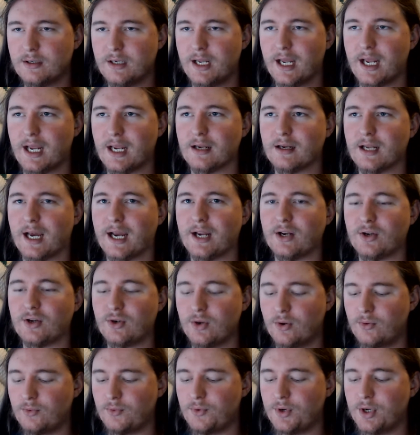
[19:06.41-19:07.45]
and I
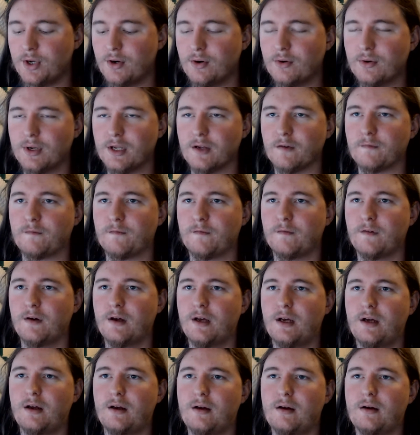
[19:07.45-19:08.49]
don't know if
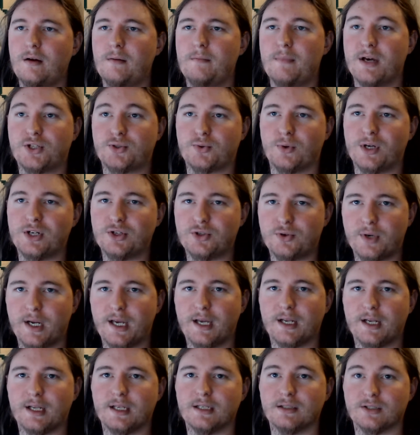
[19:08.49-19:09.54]
Metroid
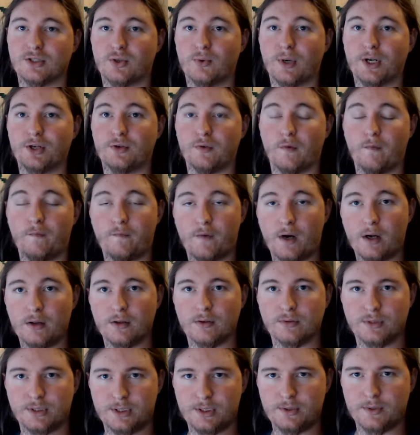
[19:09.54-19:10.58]
Dread is going to follow
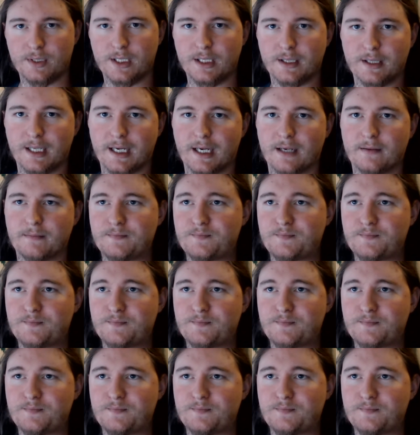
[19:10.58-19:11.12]
suit in that.